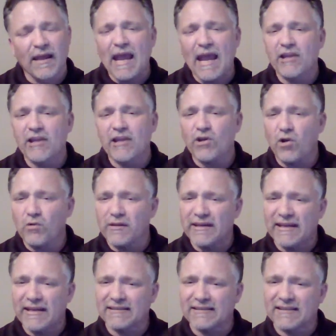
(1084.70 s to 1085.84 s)
And you only
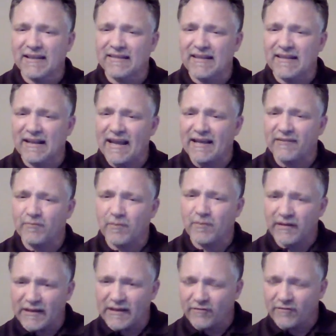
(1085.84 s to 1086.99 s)
get to the land of
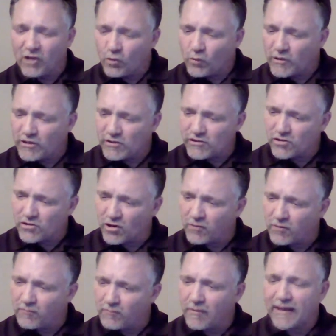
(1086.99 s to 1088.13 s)
belief when you
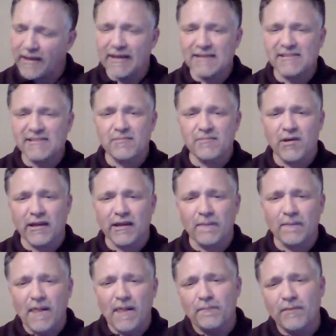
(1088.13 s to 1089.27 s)
start making some money.
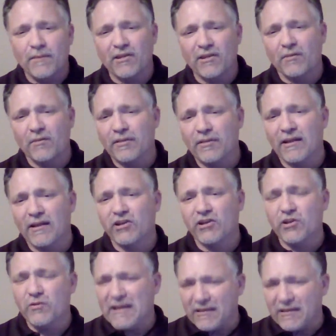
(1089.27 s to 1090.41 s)
But the
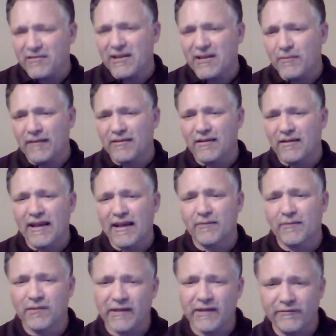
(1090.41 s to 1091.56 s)
unique thing about the land of
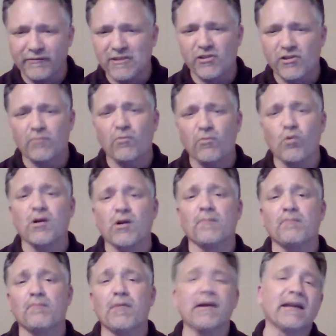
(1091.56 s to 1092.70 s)
belief is the more
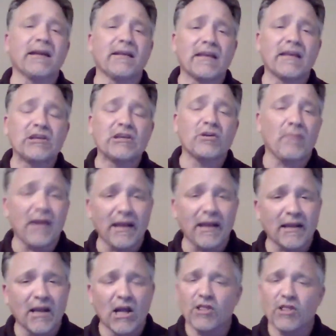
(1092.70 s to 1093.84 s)
money that you make,
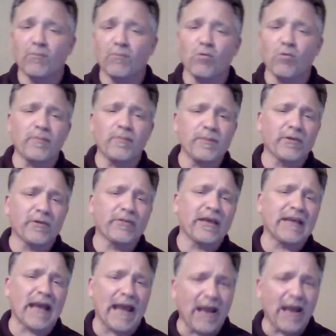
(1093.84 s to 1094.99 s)
the more people that
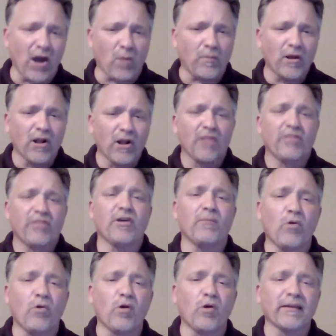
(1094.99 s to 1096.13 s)
you help, the
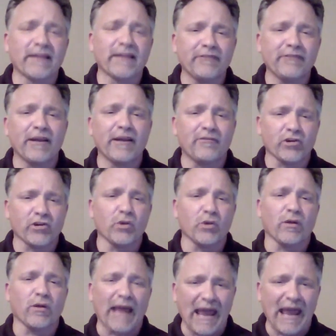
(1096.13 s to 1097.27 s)
more belief level you
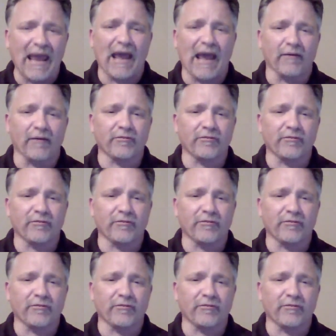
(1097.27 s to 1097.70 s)
will have.